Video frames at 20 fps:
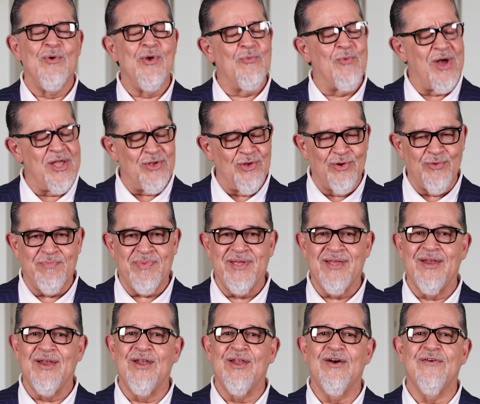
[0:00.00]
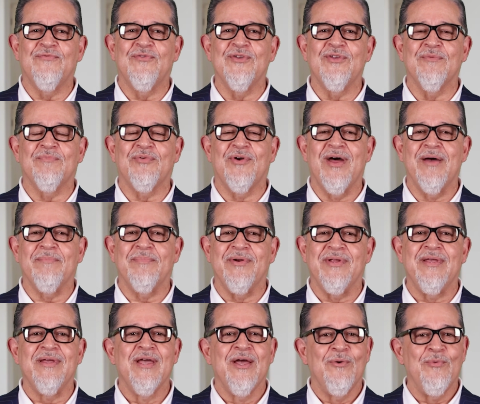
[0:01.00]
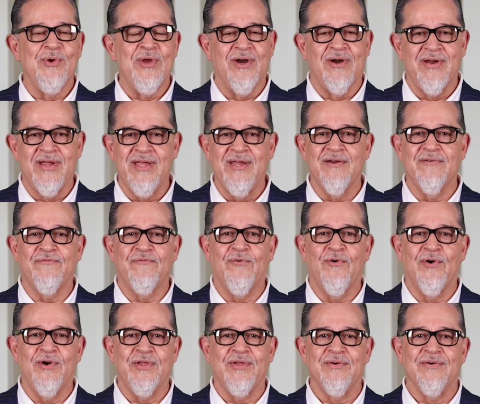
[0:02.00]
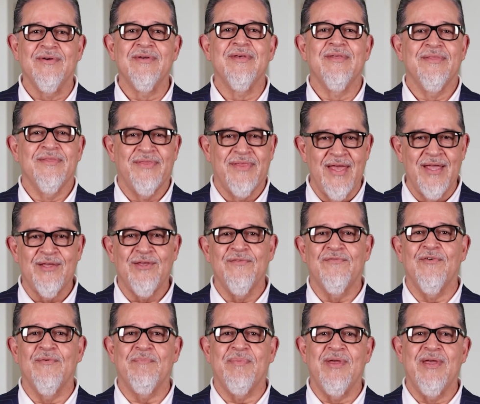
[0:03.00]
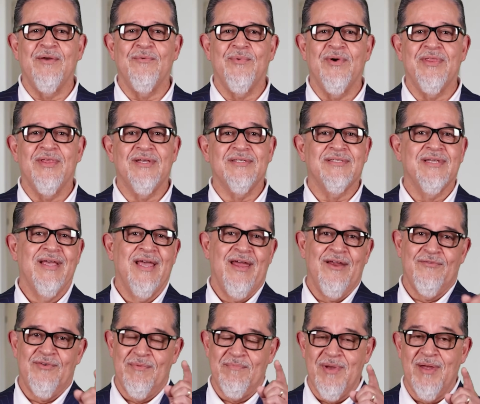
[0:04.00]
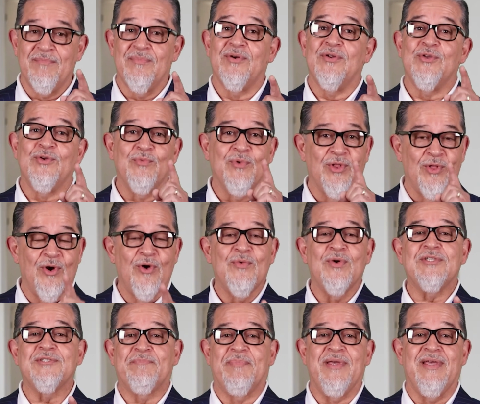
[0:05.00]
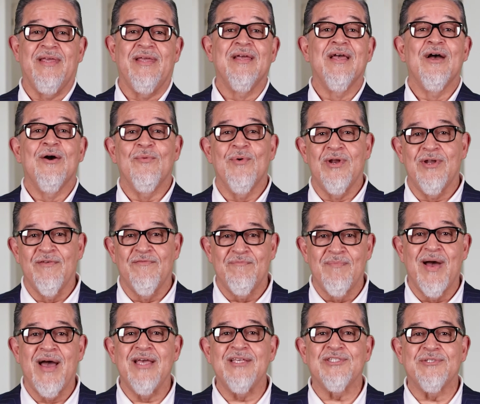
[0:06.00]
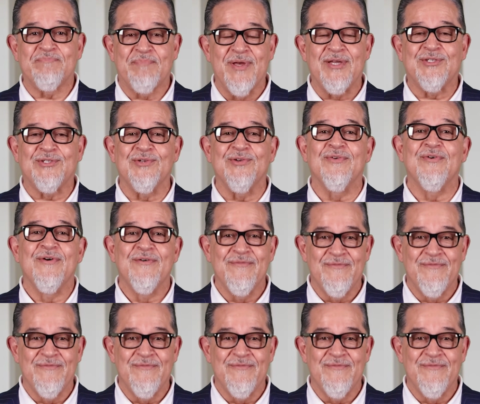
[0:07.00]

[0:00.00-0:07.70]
We want you to be in love with your property. We are here for you. Thank you for being with us, and remember, you will always be one of my special